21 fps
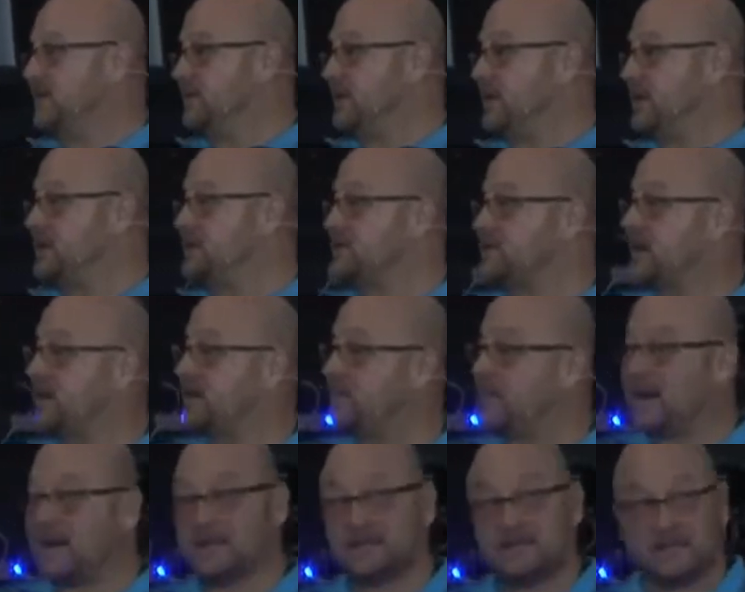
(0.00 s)
We need to
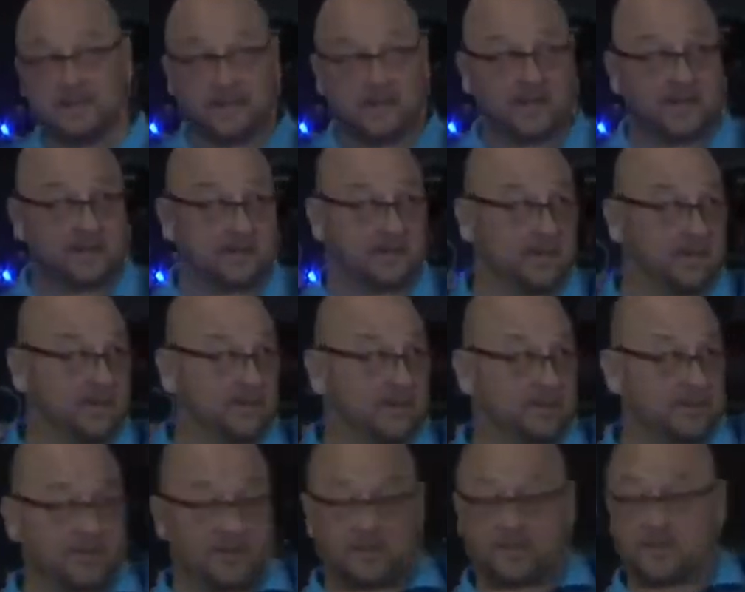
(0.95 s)
stop asking God to do
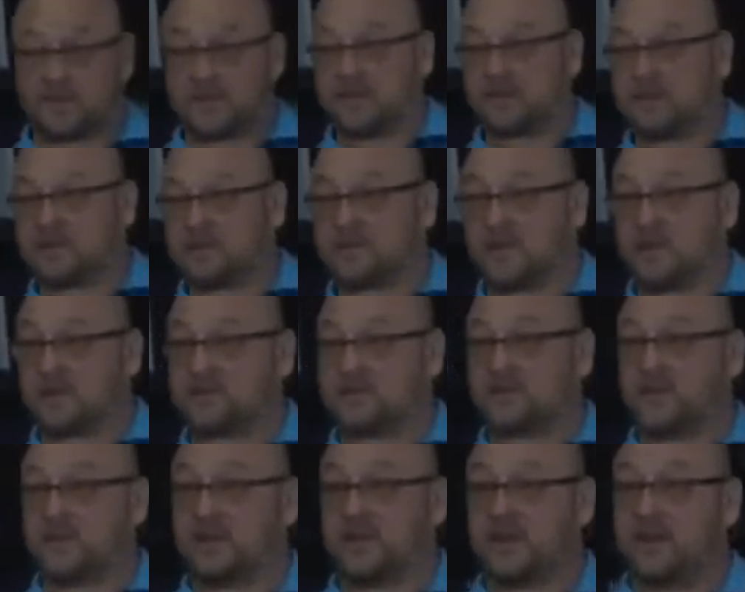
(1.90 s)
something and start
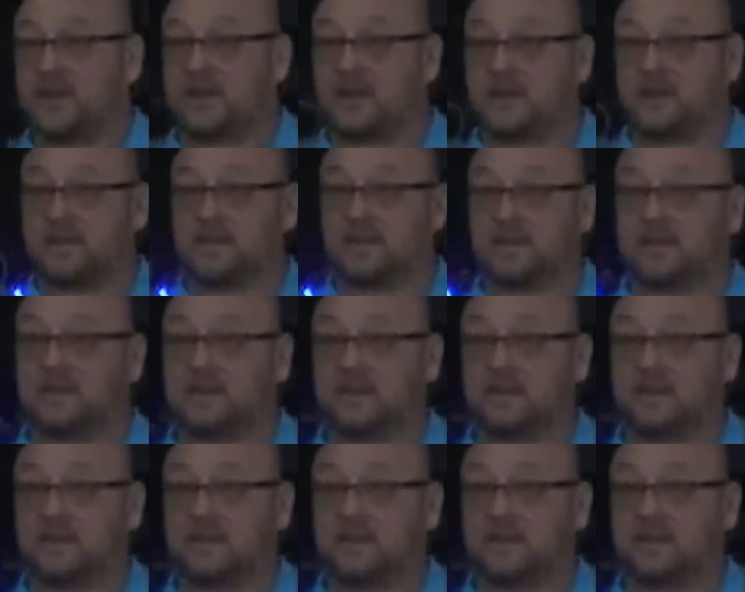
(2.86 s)
saying, God,